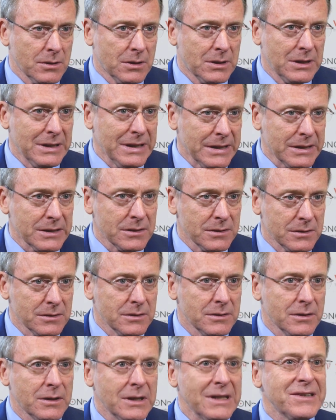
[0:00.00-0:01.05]

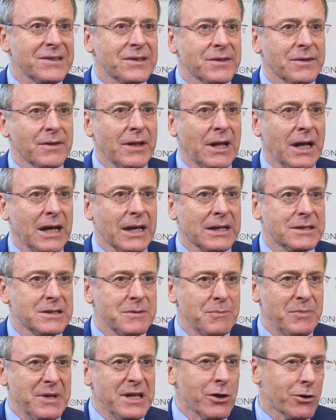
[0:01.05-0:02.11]
clearness
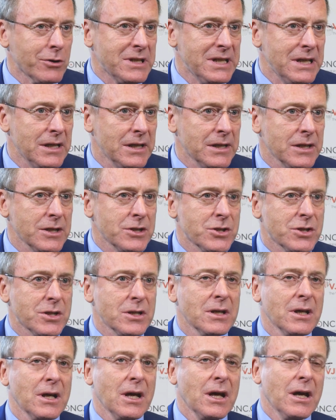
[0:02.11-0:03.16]
like B or T lineage
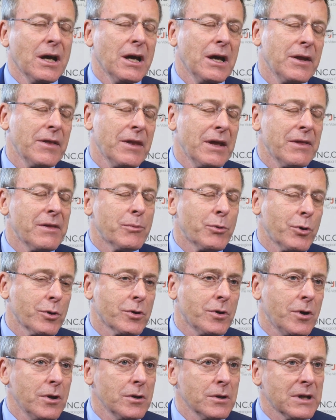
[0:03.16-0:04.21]
and then the
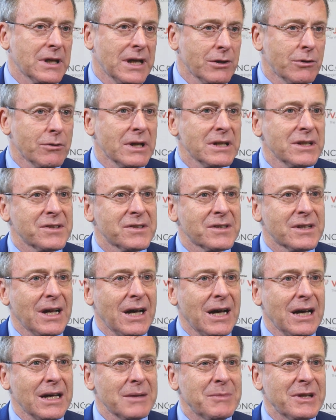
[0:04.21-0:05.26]
protocol can already
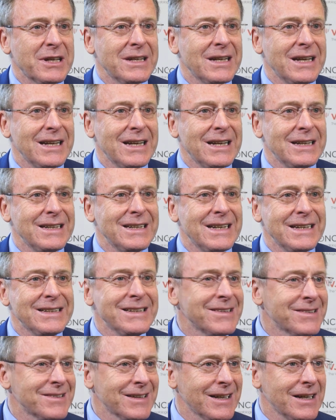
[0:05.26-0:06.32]
start but
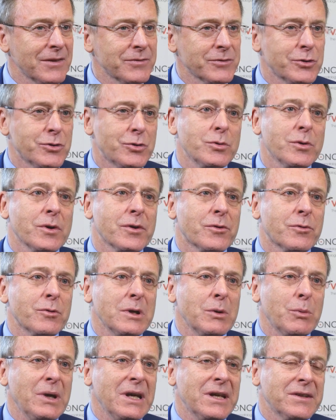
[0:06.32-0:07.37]
latest after two or
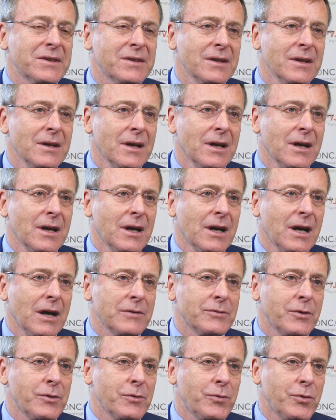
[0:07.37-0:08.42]
three weeks
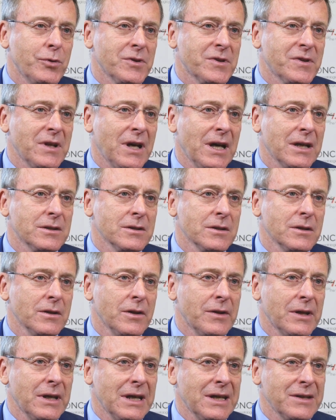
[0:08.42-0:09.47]
after the first
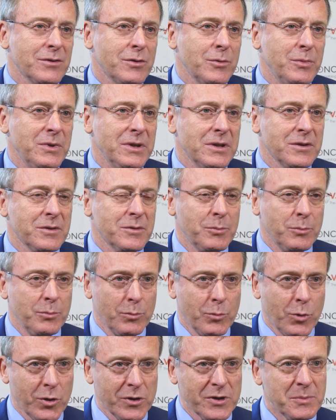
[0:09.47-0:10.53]
cycle there has to be a
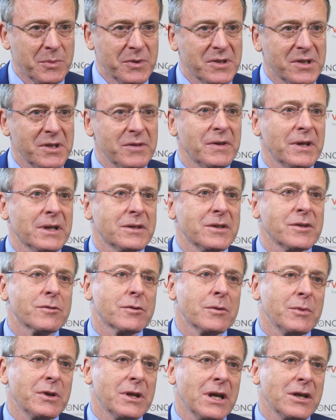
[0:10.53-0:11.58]
more specific
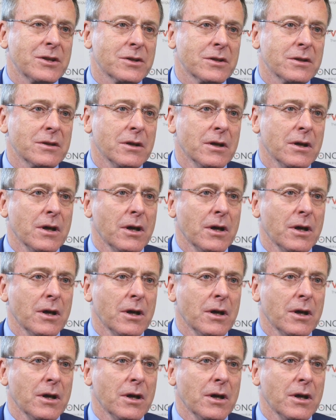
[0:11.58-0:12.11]
discrimination